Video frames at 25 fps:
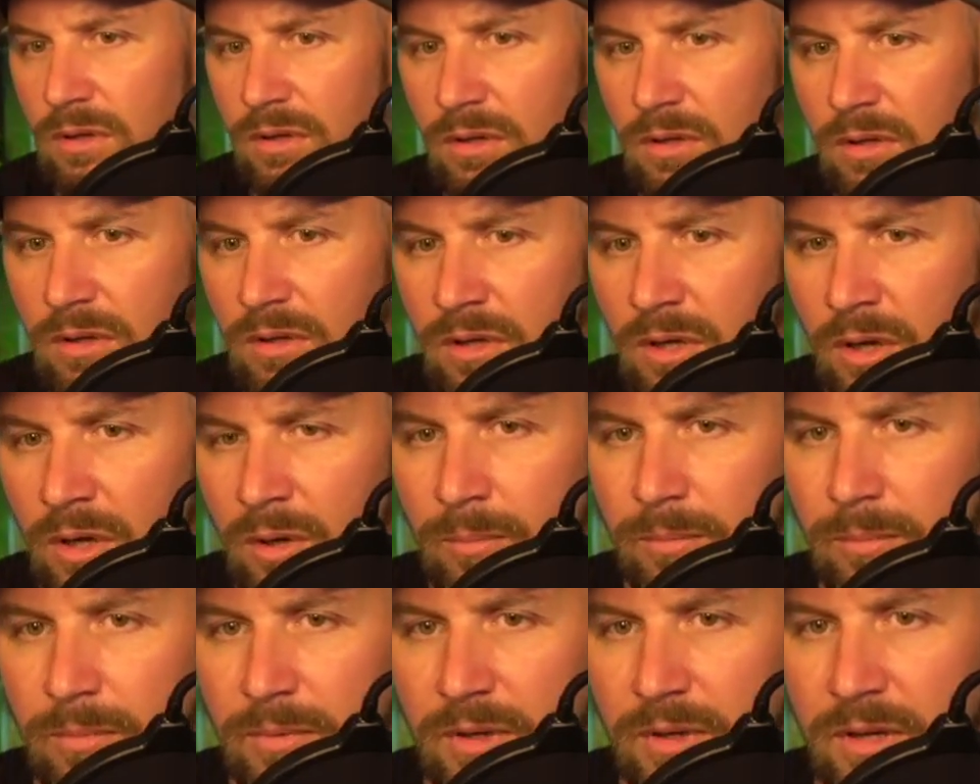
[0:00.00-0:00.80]
Nope,
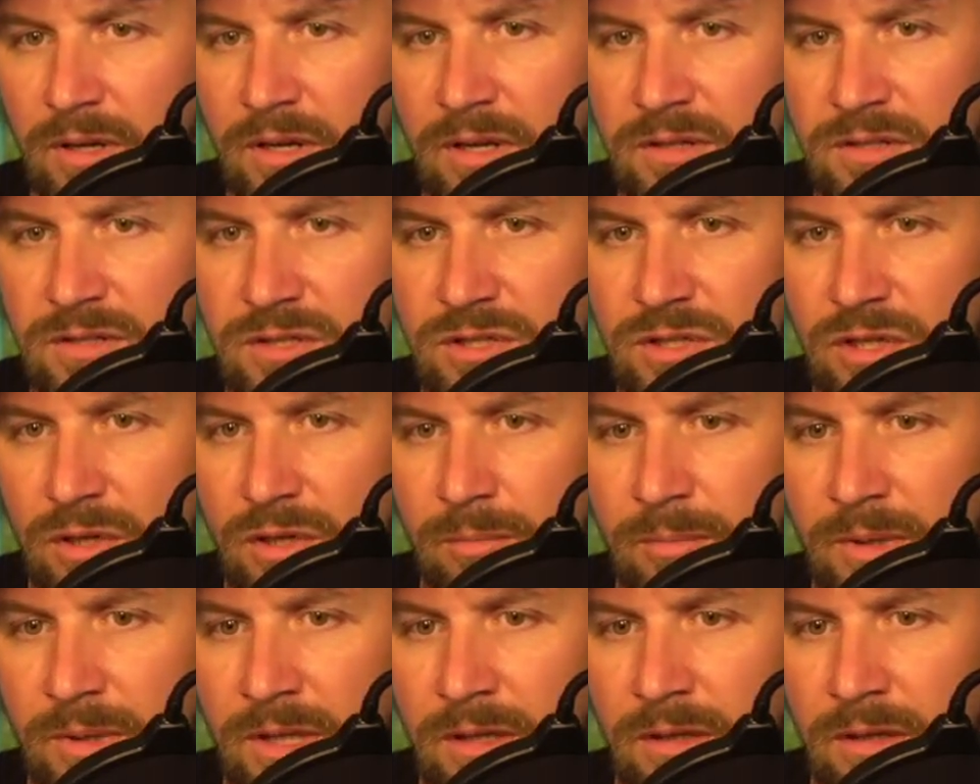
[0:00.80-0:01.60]
it doesn't show
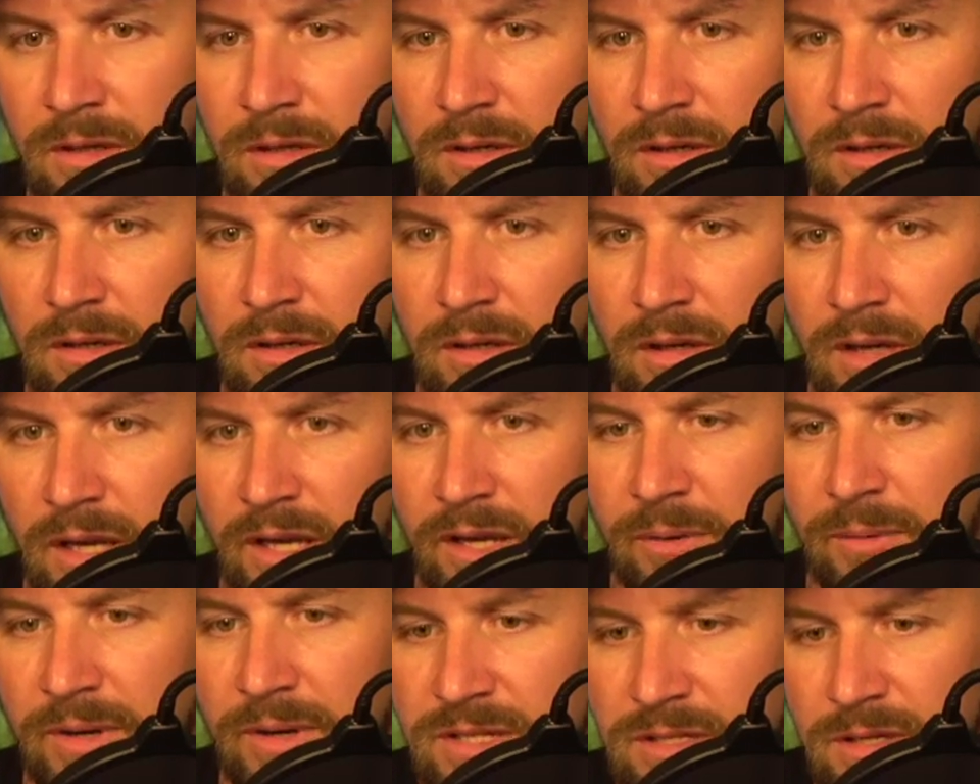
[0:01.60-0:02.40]
me.
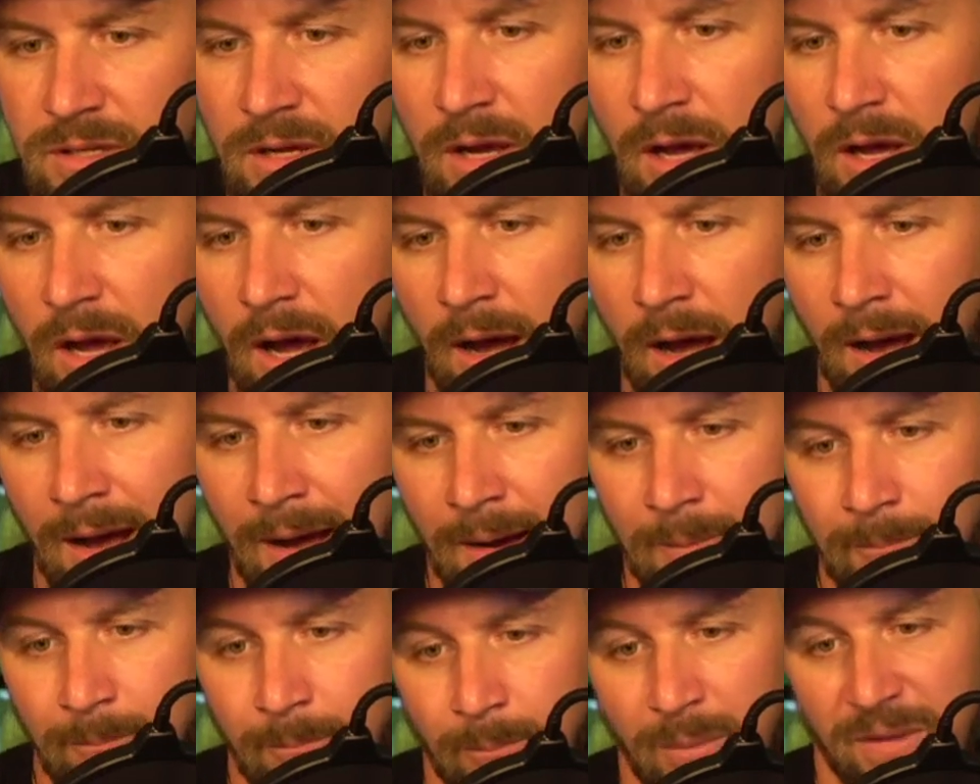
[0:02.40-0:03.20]
Anyways,
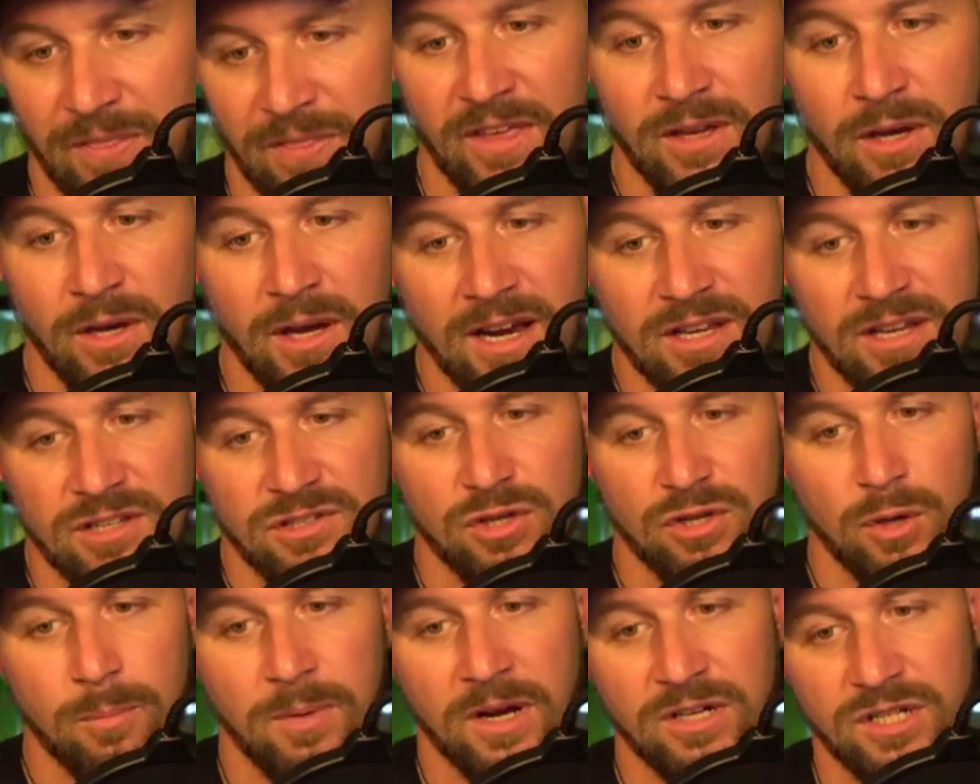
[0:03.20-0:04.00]
but thank you guys so
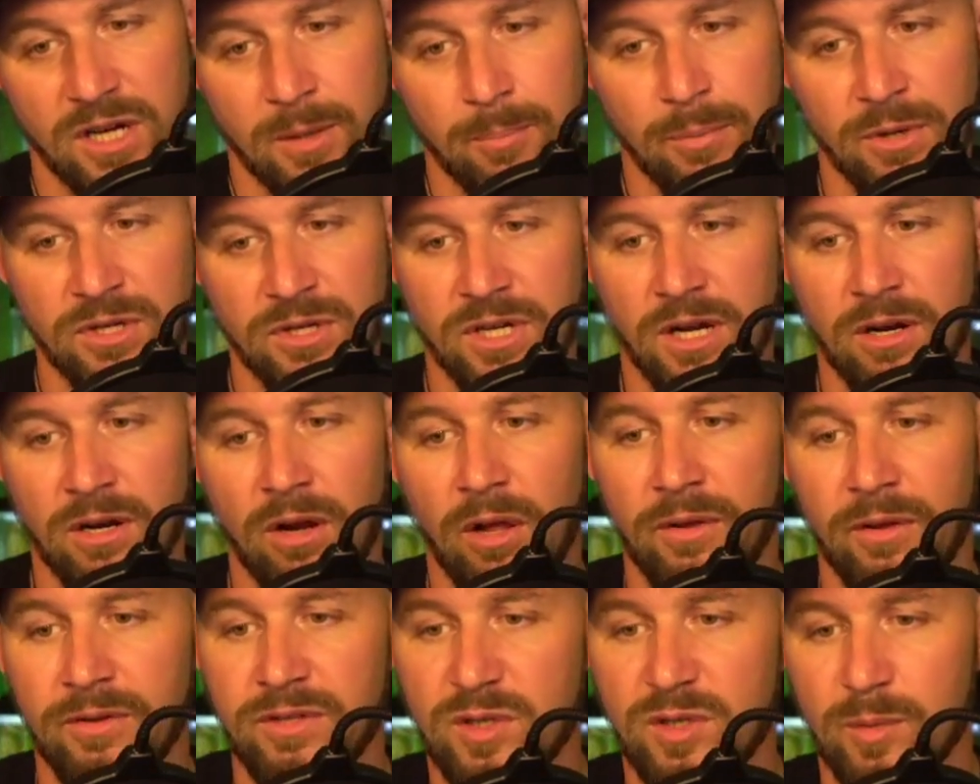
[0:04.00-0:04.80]
much. I appreciate all the
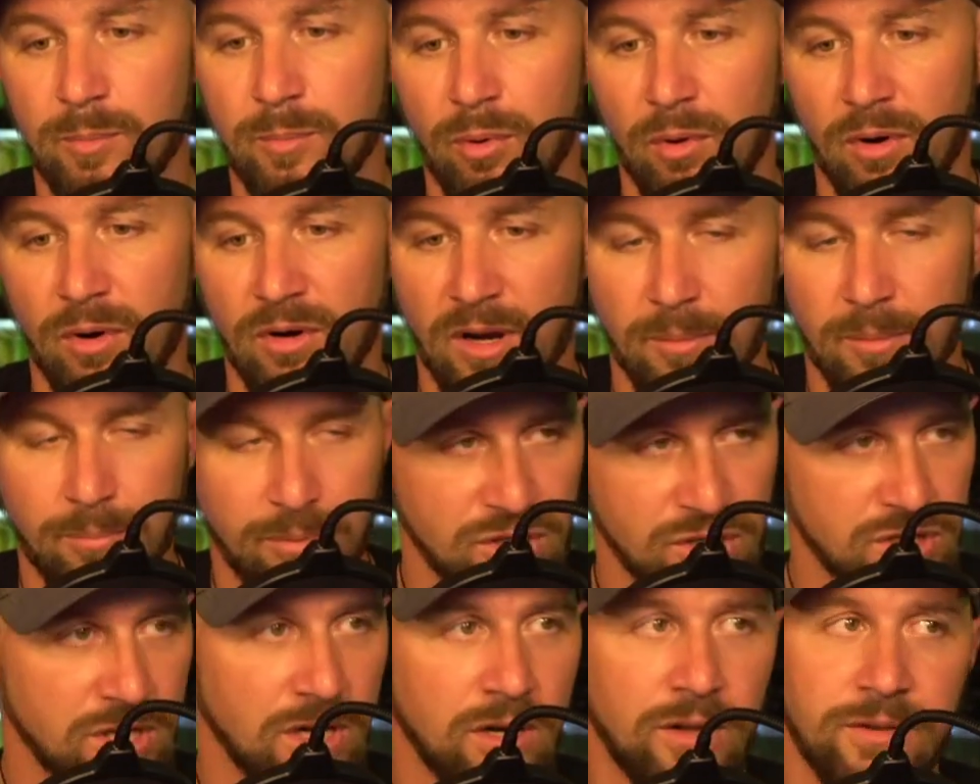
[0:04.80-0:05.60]
support. I
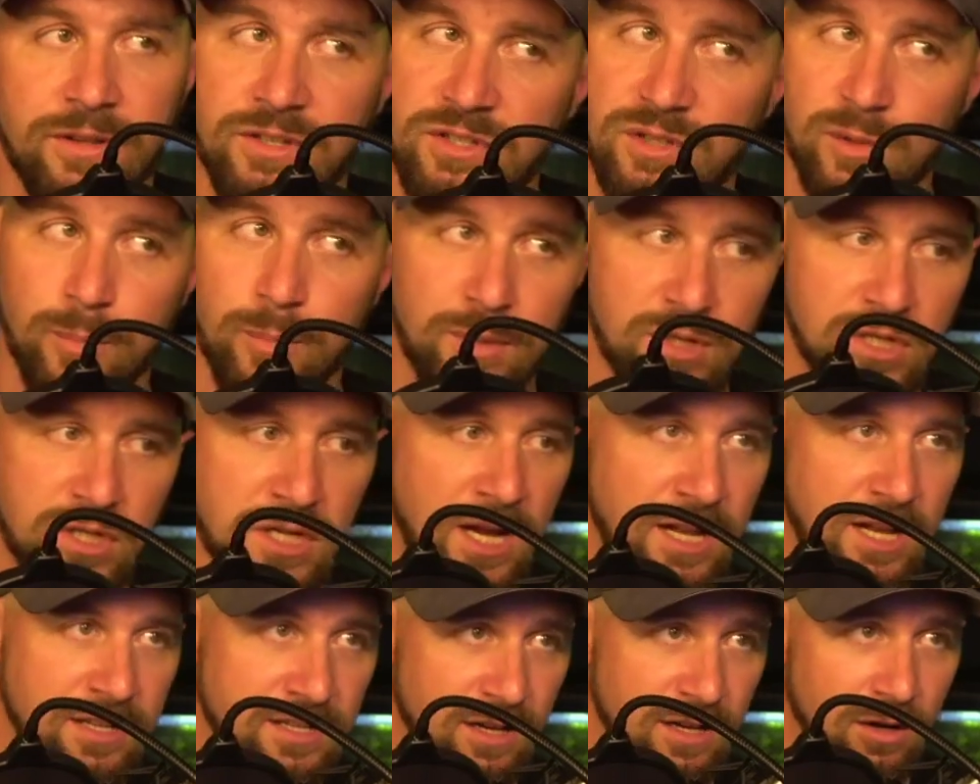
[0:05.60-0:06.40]
appreciate all the super chats.
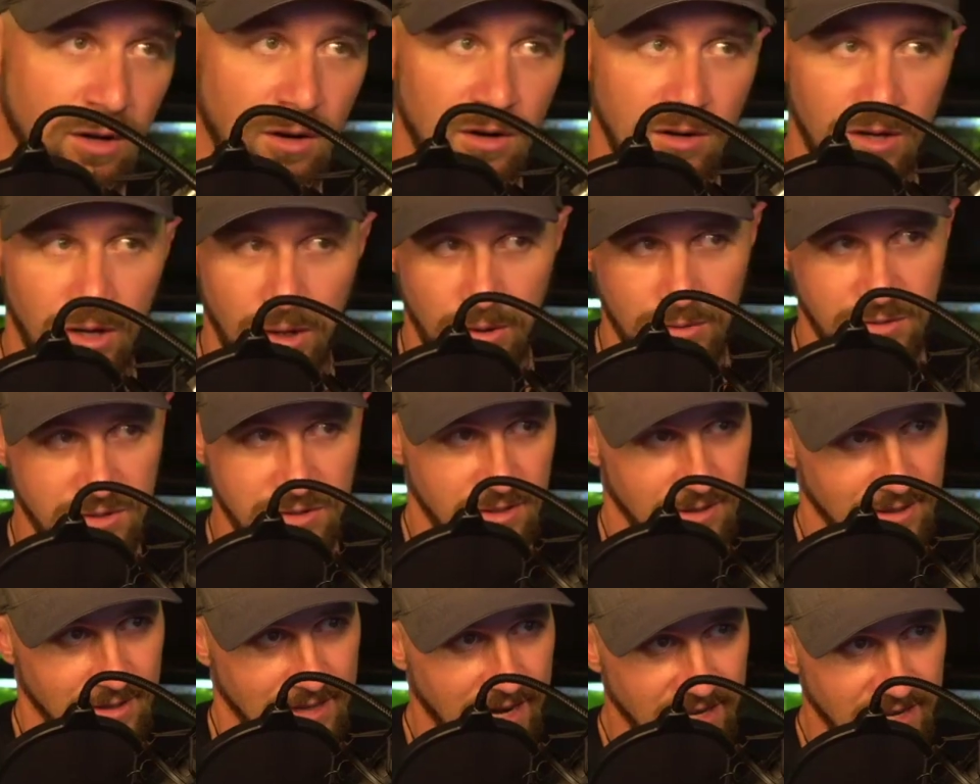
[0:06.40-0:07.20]
It all goes to
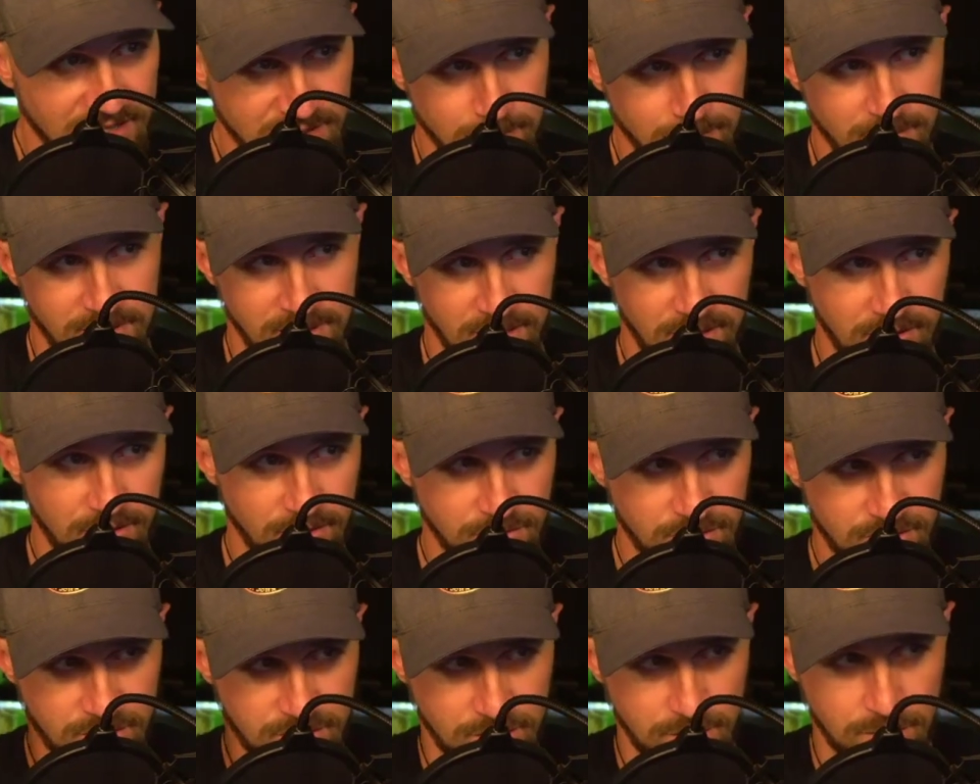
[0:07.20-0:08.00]
gas money. It goes
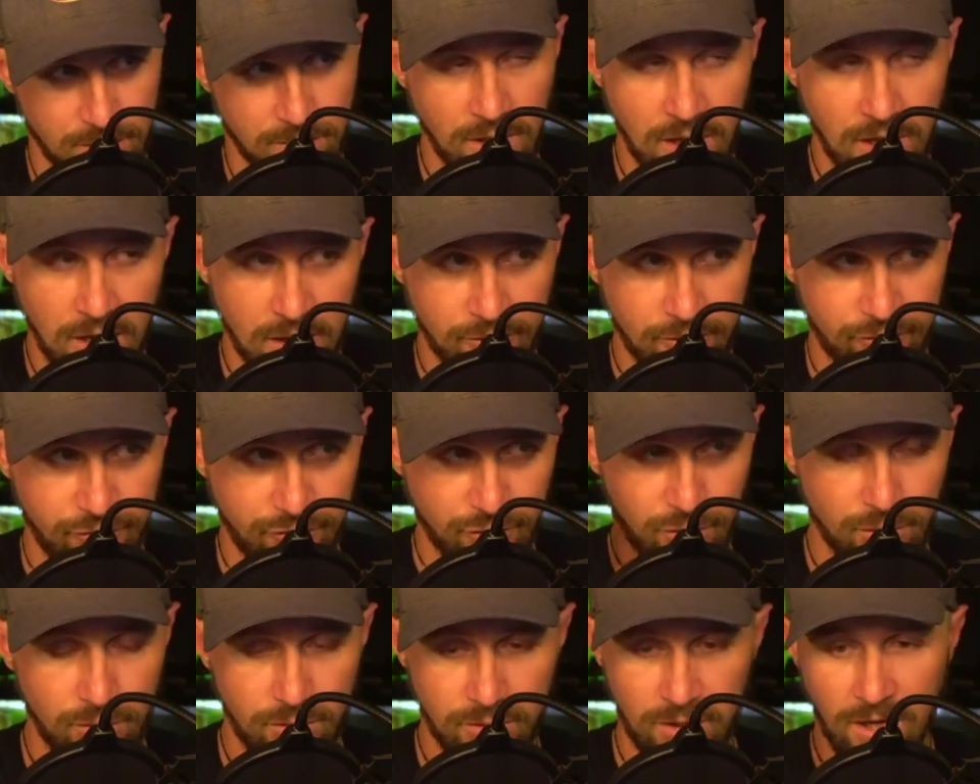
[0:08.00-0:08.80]
to food.